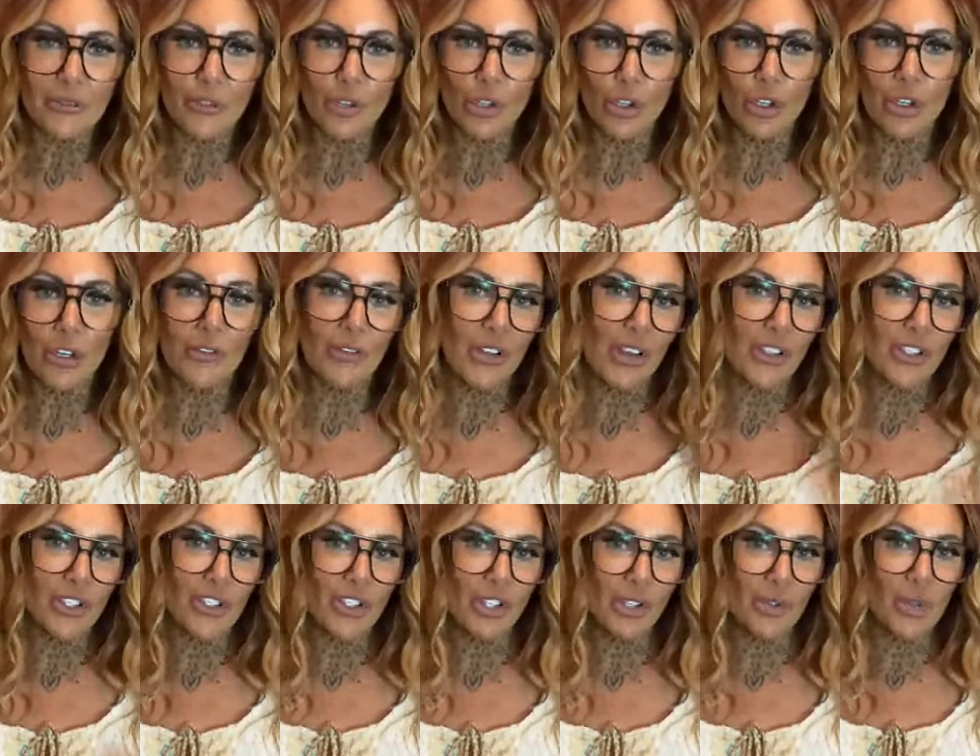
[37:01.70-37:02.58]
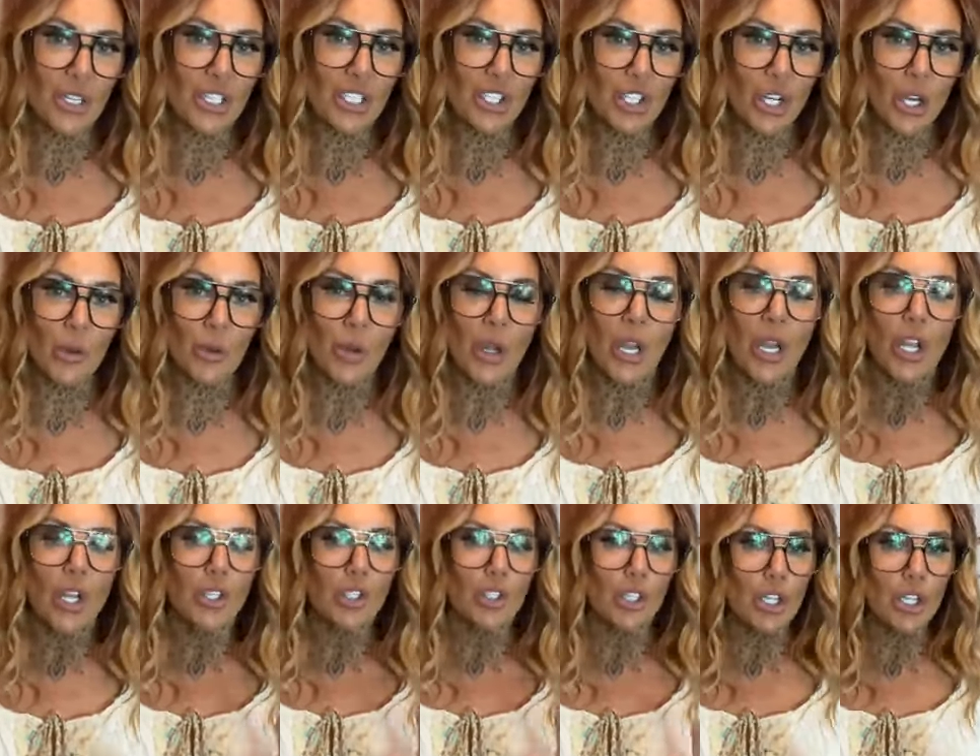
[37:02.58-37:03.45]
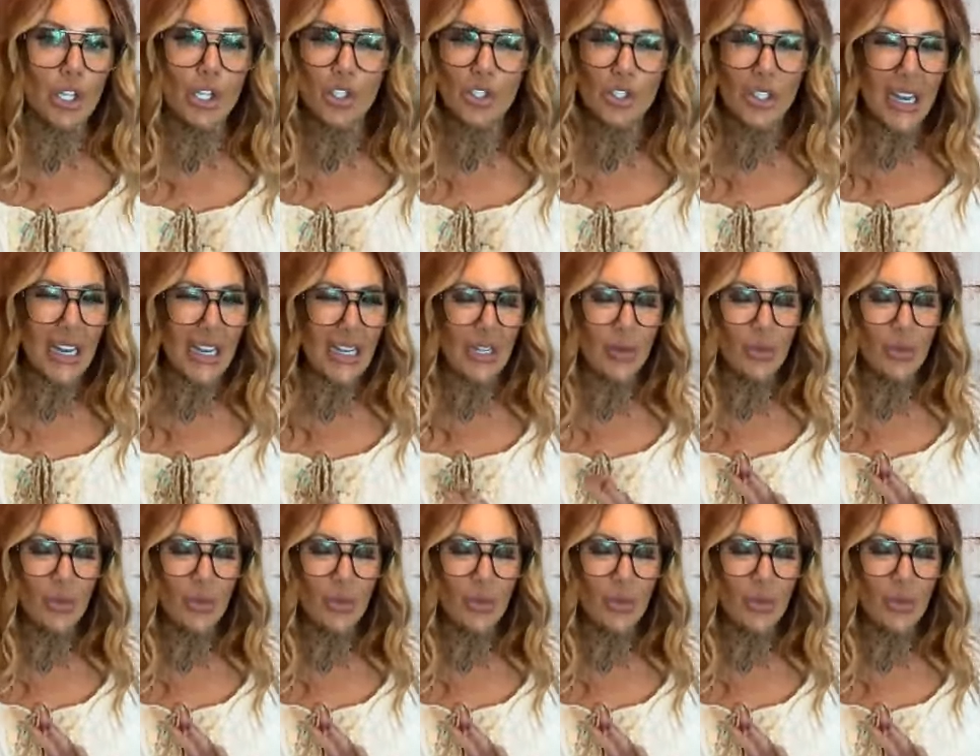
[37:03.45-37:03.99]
different coloured feathers through it too. So you